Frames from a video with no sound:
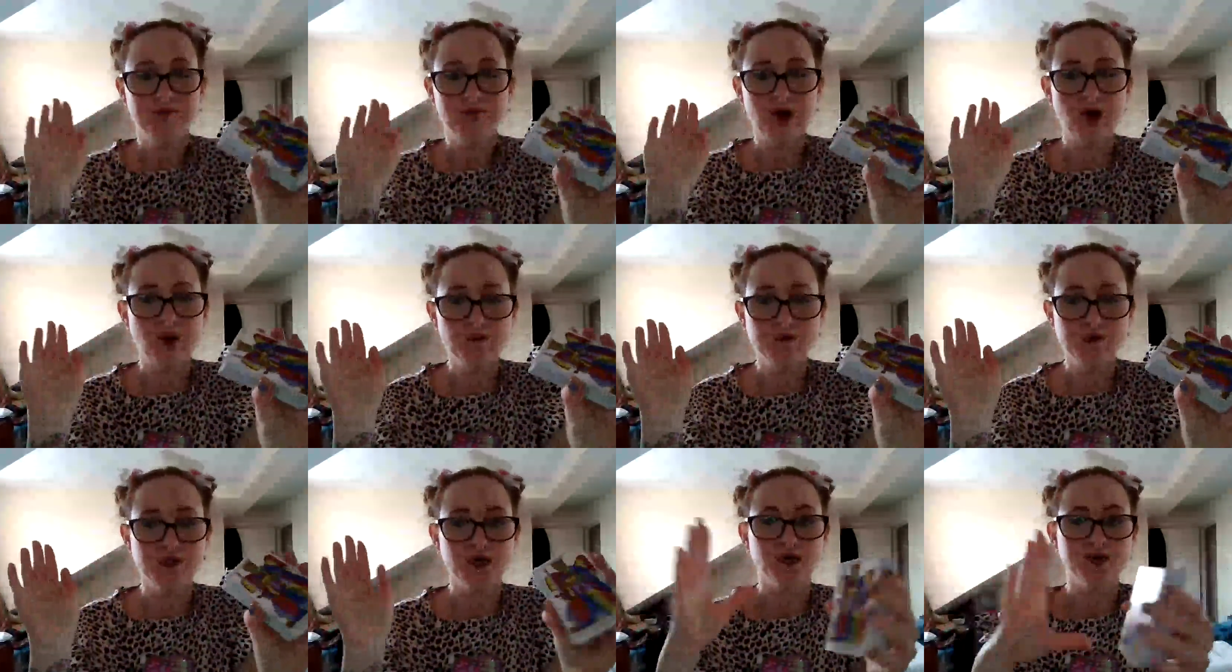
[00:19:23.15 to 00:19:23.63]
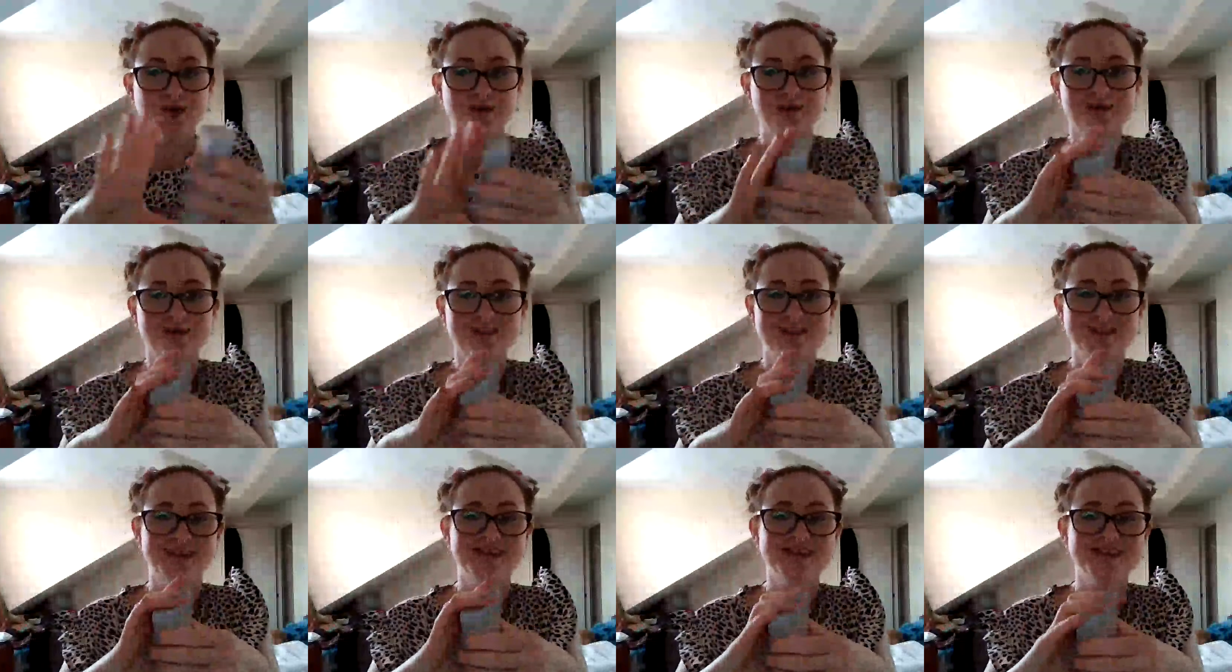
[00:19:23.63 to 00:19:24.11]
I'm done.
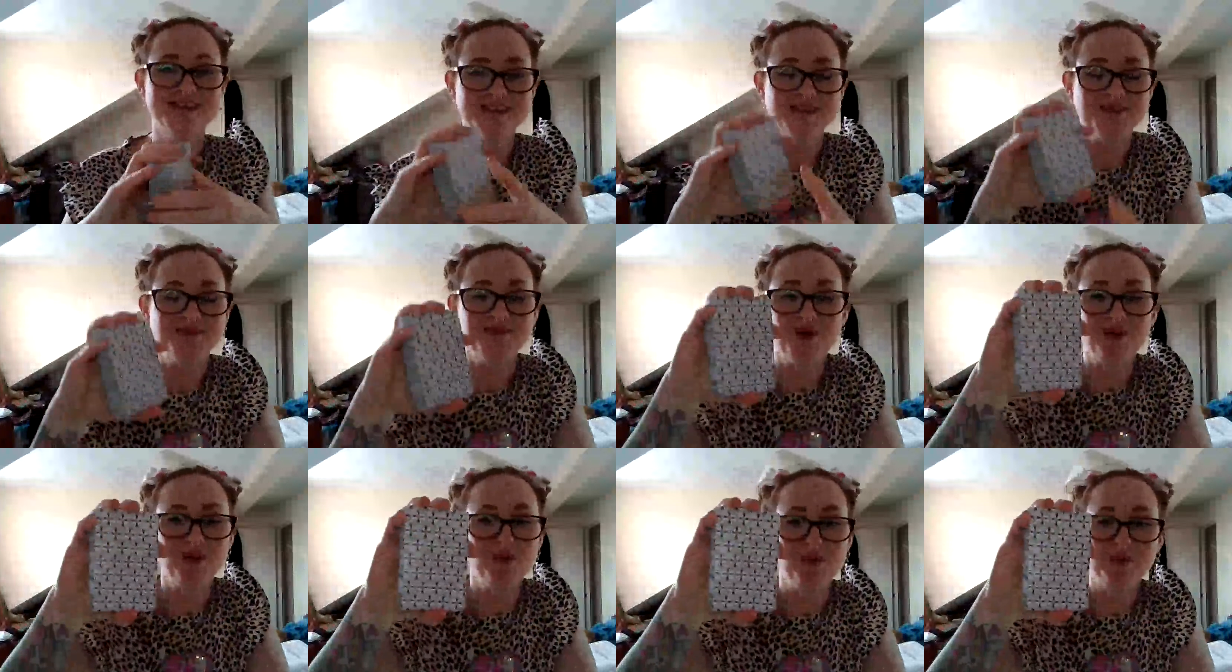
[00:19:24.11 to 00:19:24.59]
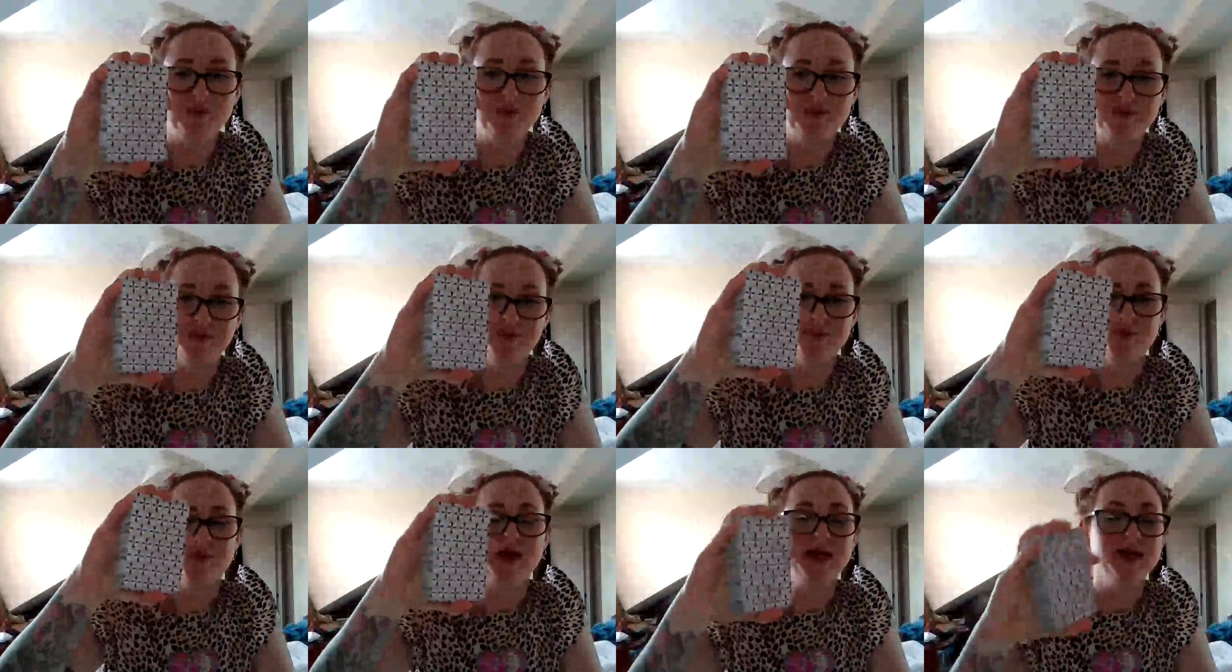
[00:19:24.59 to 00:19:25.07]
This is my,
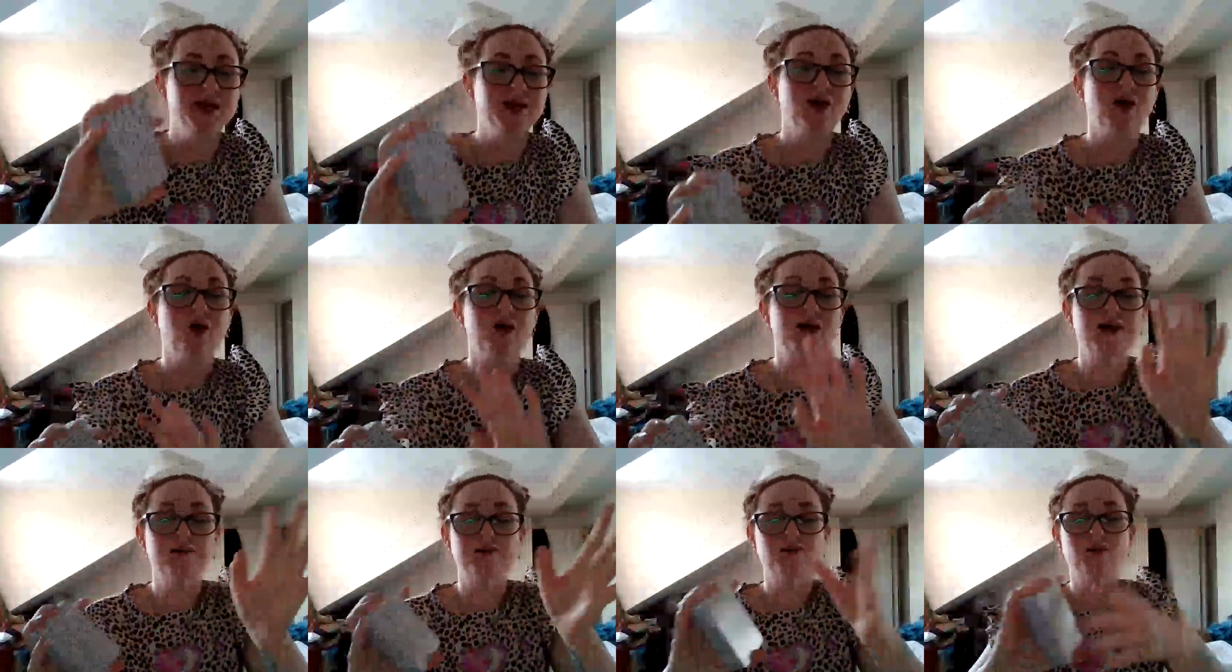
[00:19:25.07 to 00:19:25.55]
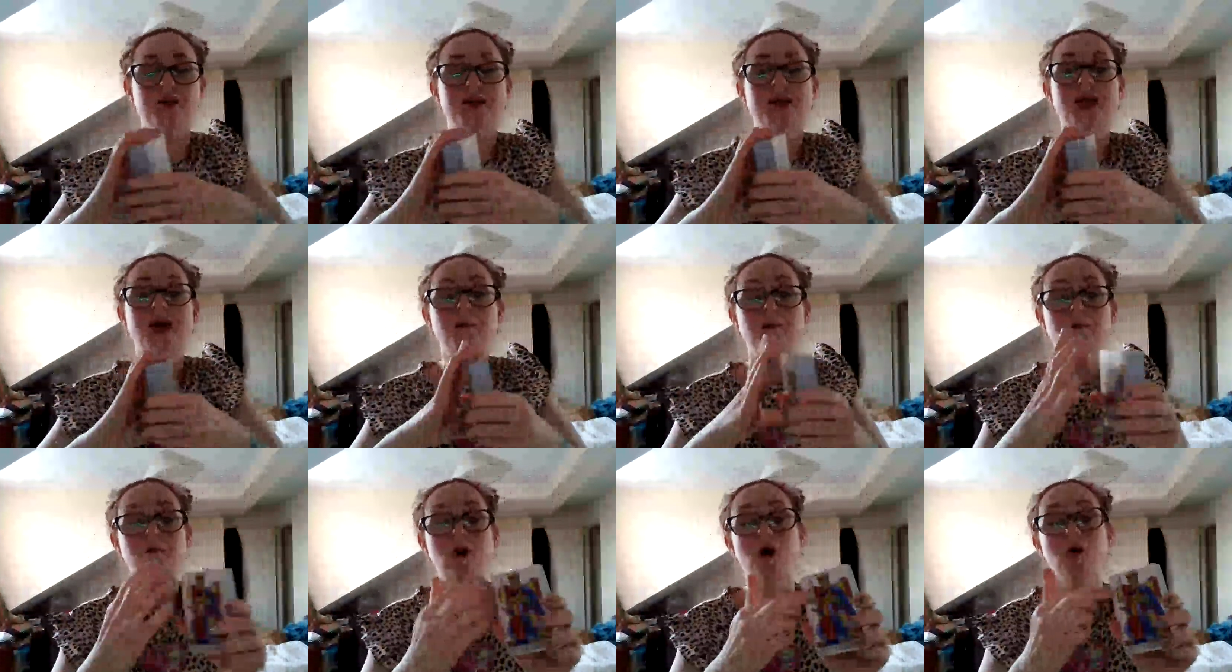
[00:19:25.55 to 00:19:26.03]
if we
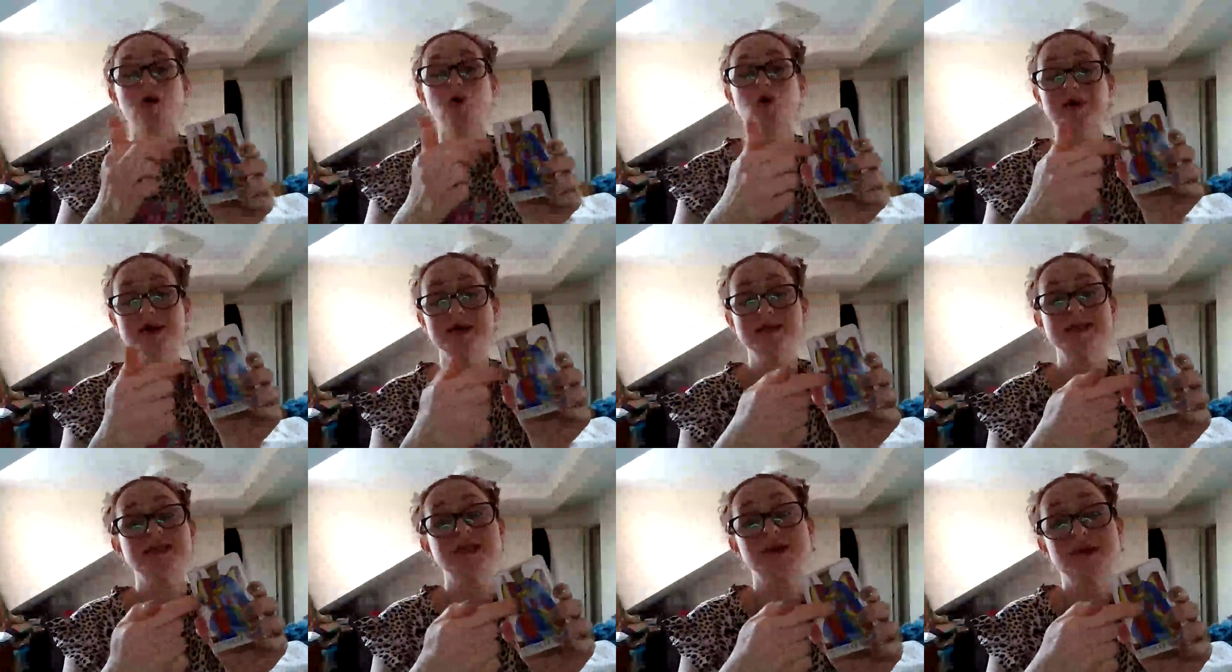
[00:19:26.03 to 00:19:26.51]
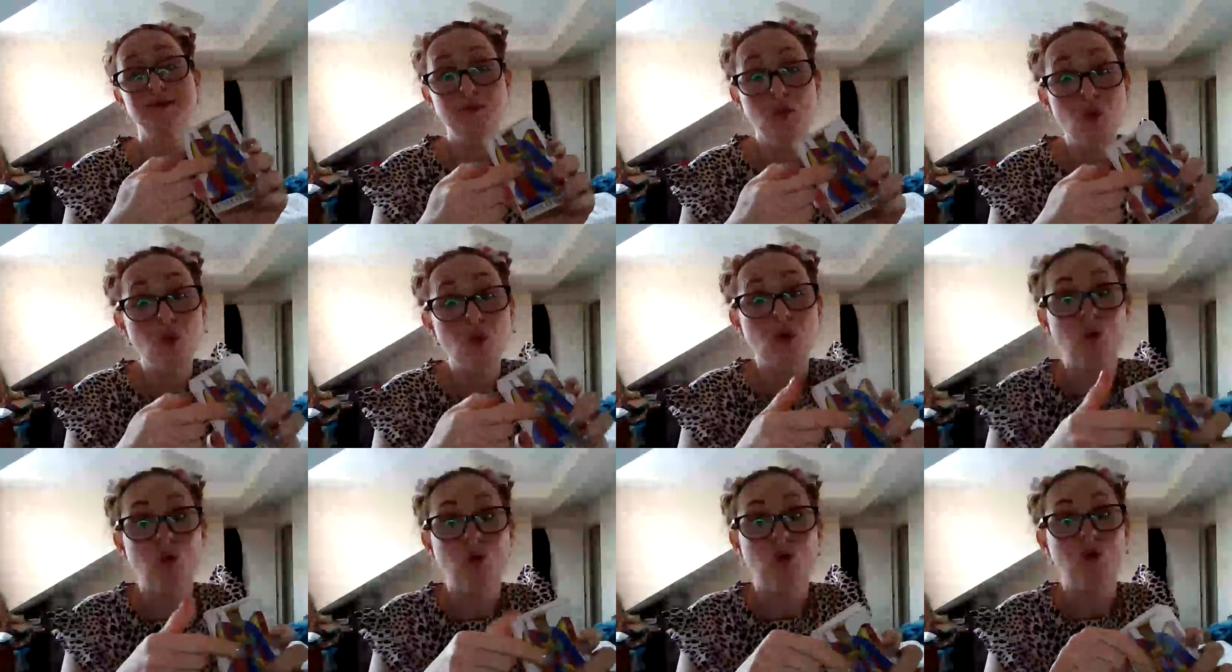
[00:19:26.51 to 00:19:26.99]
get, I want to see
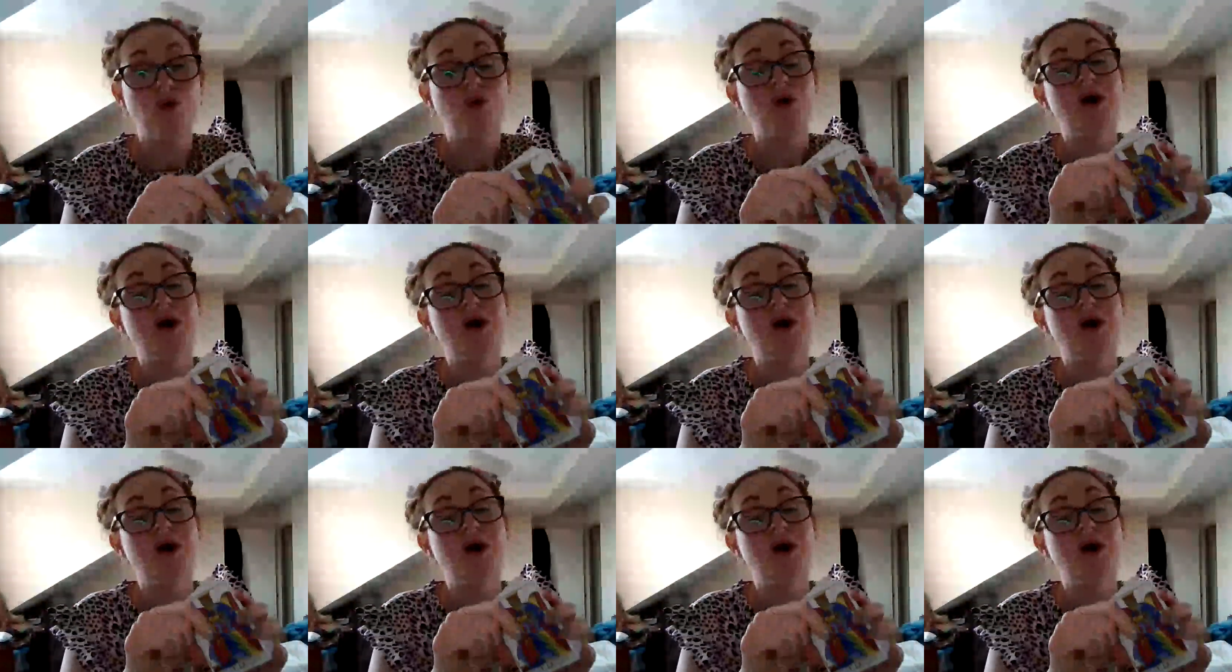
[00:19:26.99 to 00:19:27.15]
more.